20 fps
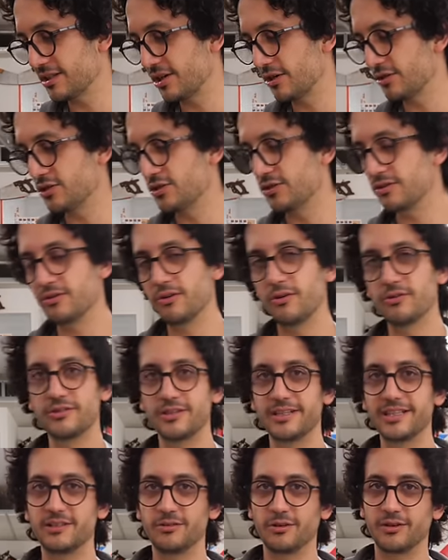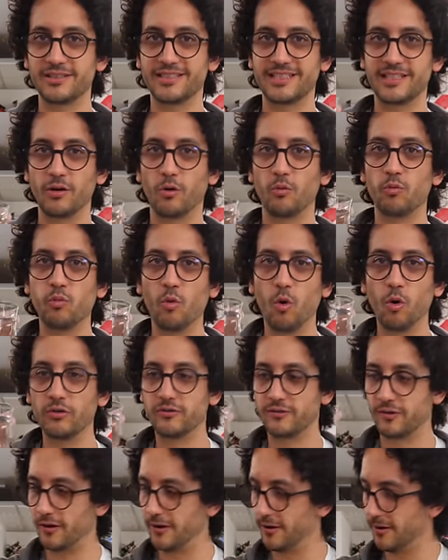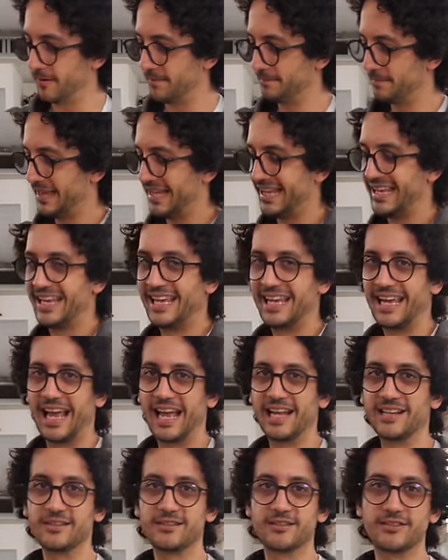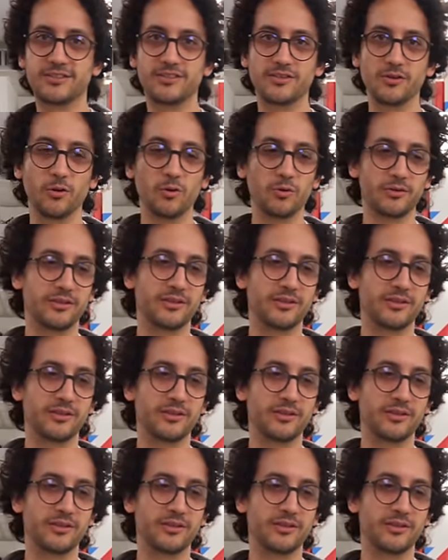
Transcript: because you also need to consider water. And so